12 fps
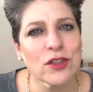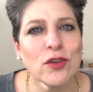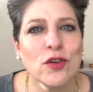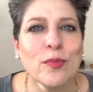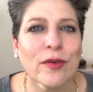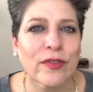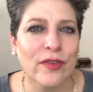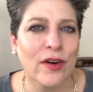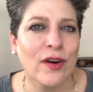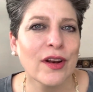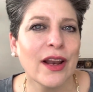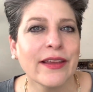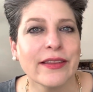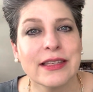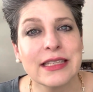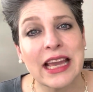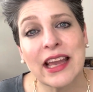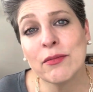So you prefer like the
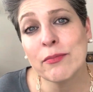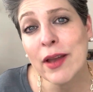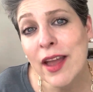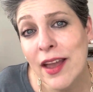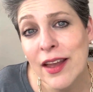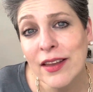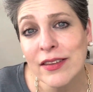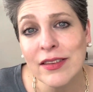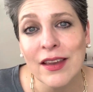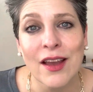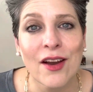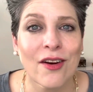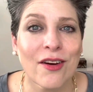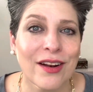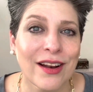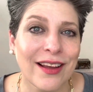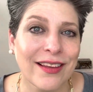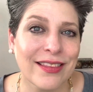10 best, or
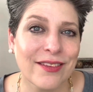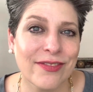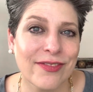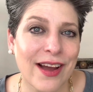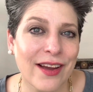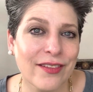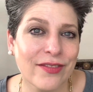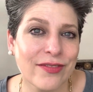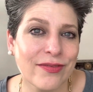like the 5